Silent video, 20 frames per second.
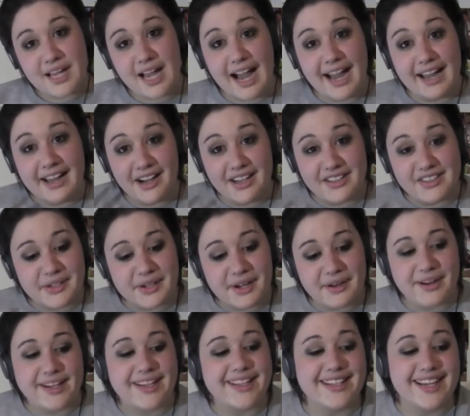I also
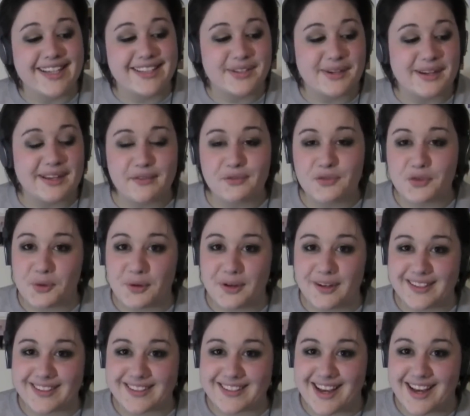got recognized, so I give
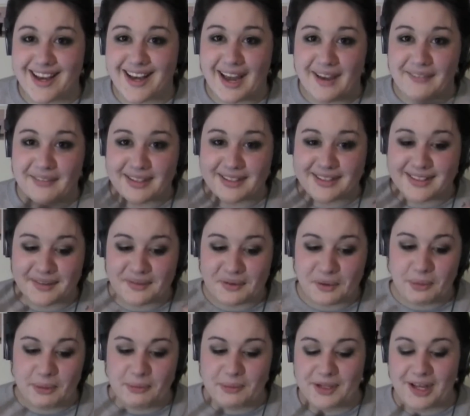tours. I've had
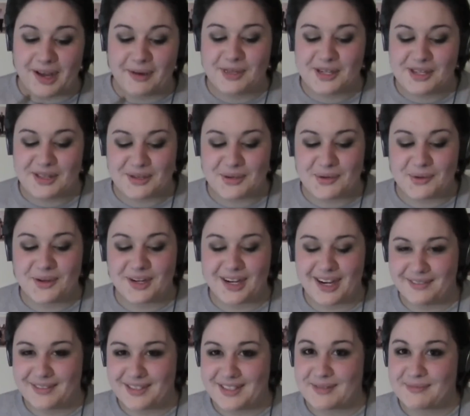several people come into the tour
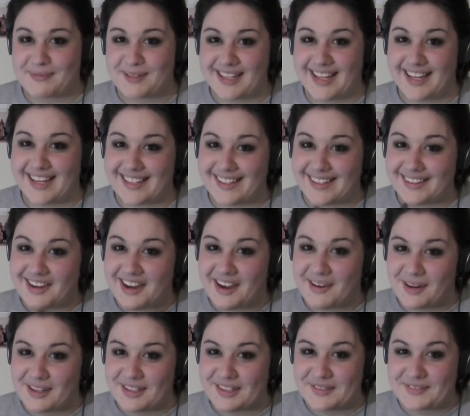office and be like, "I
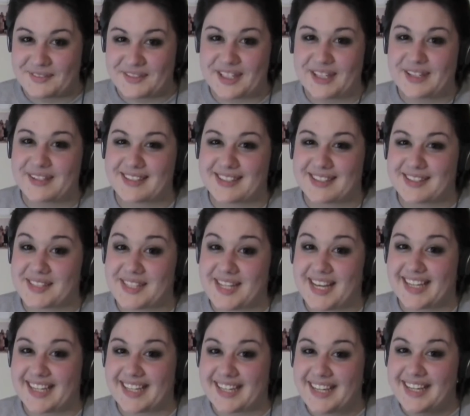watch your videos," and I was
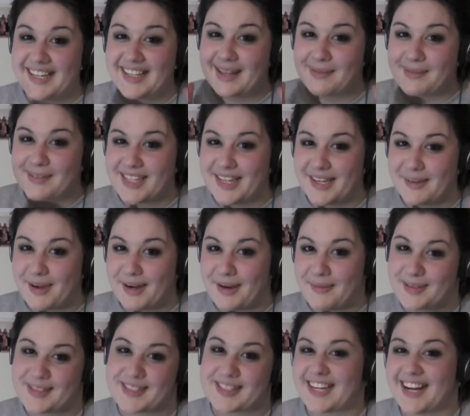like, "Let me tell you about
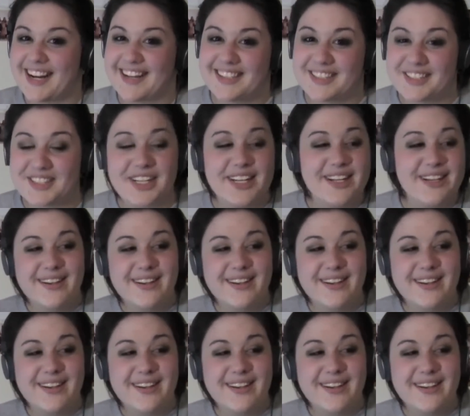Emerson College."